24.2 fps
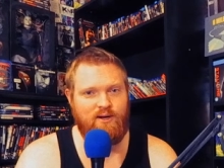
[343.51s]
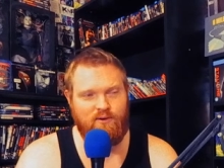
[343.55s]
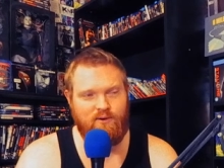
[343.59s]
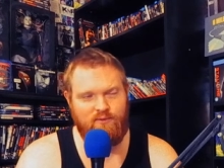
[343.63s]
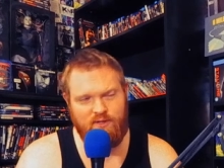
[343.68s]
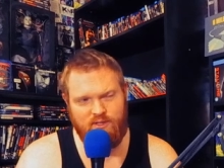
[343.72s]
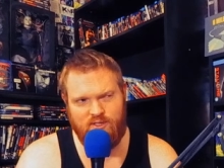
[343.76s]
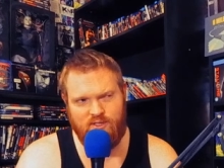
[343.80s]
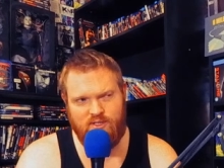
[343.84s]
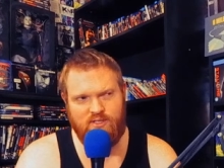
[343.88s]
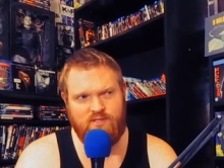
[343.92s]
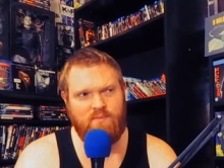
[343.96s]

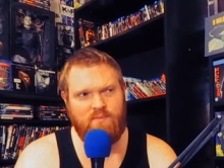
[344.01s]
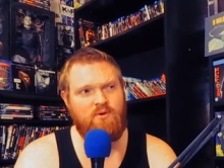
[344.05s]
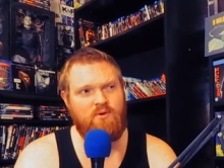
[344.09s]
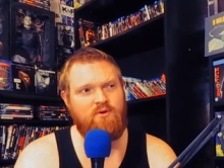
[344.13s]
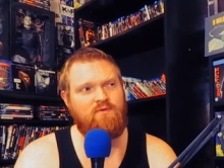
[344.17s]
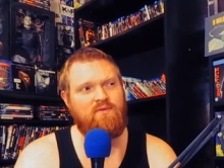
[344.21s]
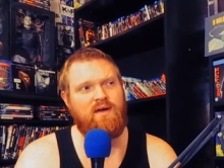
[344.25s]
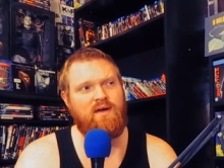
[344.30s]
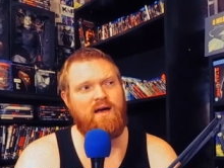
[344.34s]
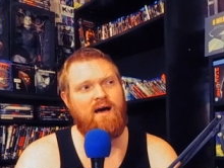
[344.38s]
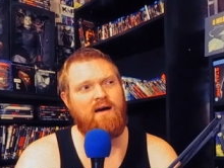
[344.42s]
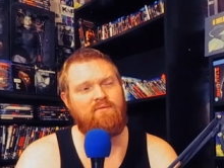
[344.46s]
This is a
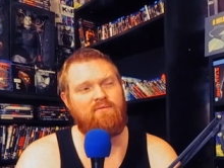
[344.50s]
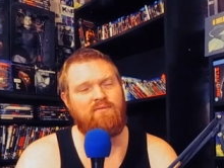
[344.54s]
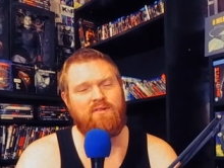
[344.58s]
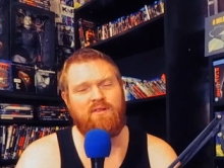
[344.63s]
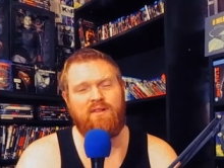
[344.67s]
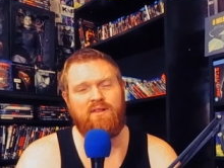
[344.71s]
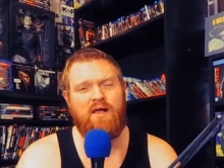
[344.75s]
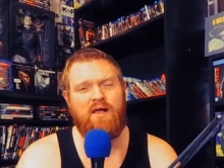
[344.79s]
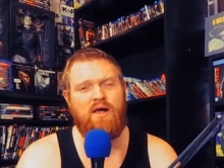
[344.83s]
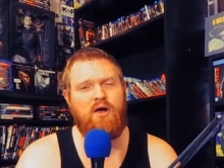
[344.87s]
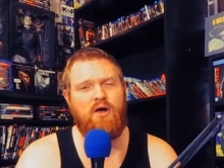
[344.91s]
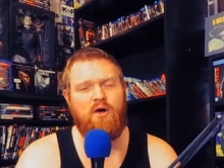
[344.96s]
movie I've
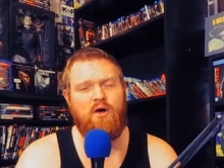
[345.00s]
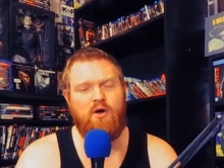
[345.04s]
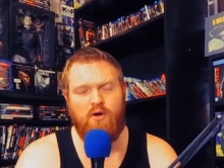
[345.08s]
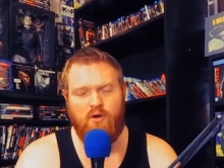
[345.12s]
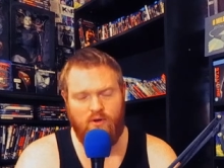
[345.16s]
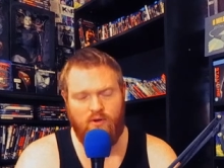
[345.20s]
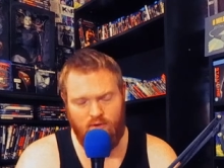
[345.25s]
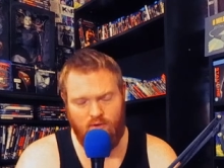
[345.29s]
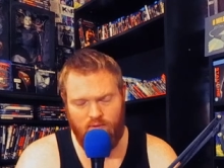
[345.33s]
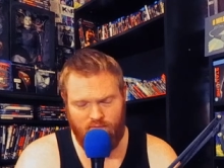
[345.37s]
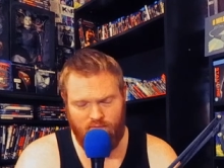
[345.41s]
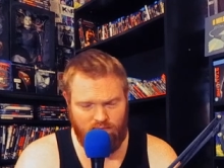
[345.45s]

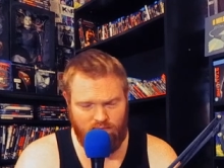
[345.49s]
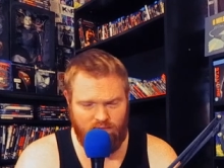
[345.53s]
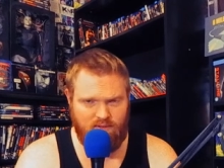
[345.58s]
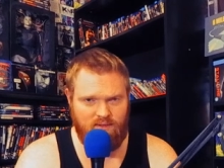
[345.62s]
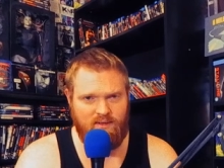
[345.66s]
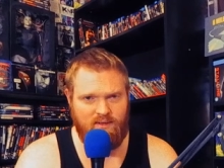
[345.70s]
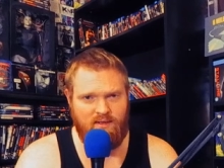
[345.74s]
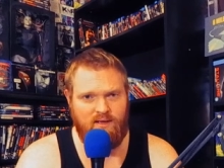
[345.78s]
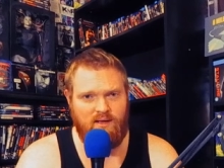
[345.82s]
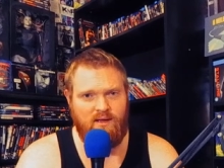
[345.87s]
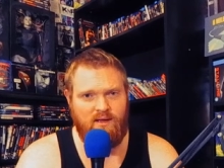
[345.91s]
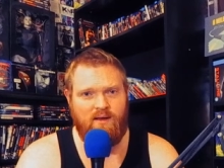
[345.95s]
loved
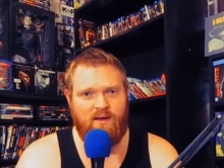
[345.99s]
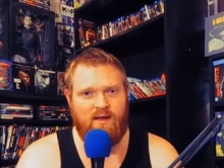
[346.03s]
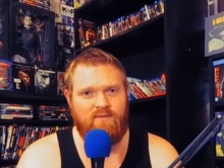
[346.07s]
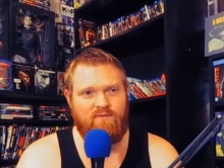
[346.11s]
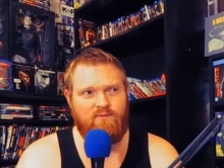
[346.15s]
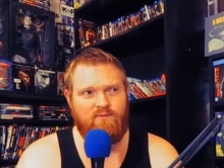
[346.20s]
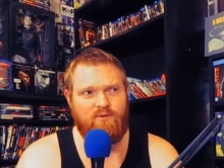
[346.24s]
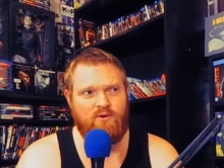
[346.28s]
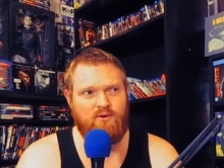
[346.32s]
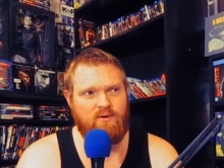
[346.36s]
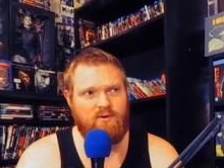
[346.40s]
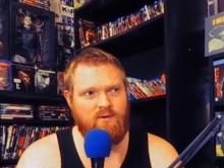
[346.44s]

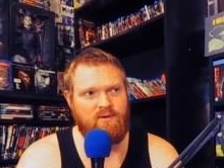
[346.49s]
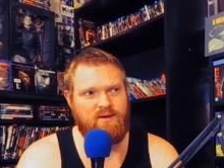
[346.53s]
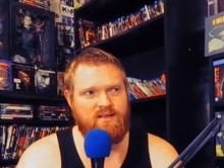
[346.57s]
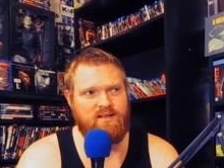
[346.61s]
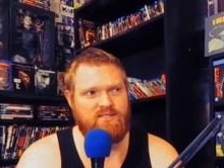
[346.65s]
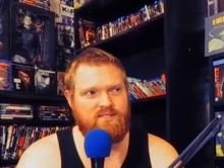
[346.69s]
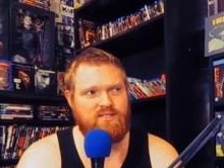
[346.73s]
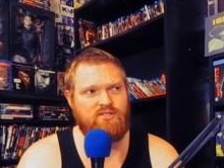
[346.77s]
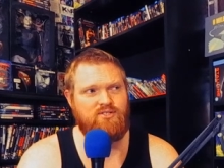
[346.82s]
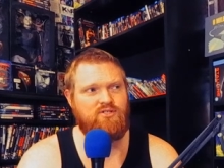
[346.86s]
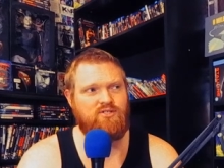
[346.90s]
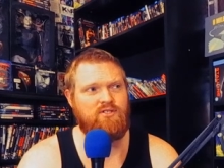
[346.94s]
for
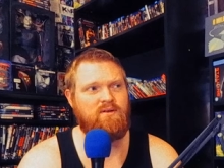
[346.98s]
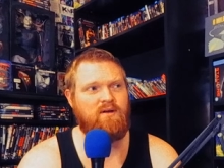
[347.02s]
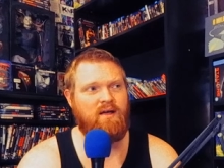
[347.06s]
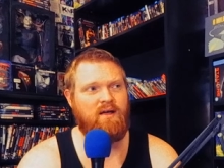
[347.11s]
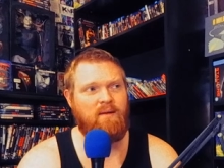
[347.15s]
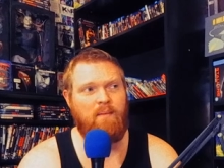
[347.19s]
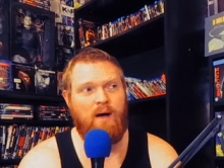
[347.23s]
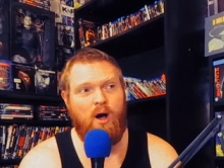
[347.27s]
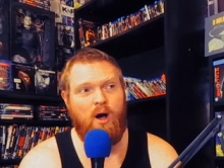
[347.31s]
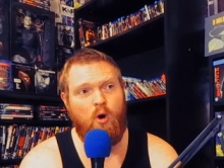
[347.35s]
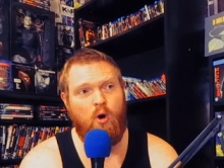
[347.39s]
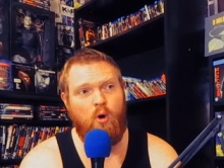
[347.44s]
essentially like
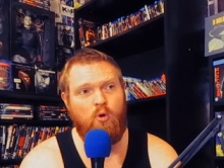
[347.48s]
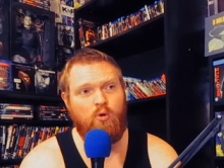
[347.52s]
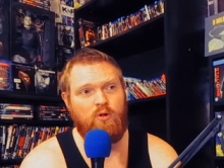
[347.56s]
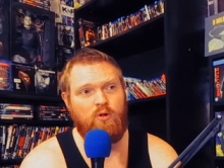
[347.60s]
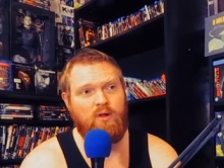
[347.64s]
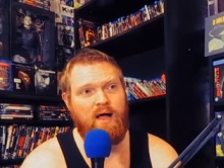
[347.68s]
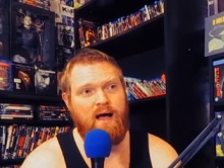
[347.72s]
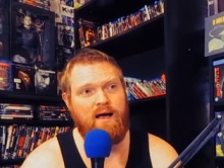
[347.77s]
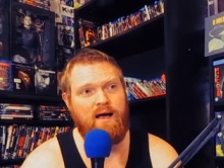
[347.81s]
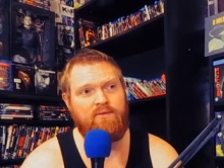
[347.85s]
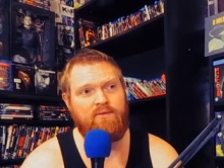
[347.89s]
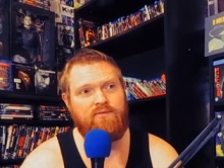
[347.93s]
my whole
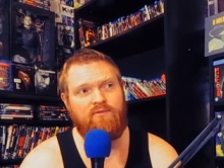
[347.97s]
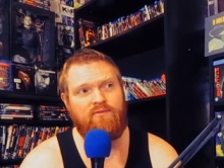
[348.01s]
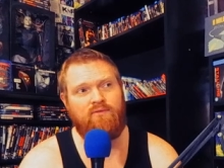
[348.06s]
life.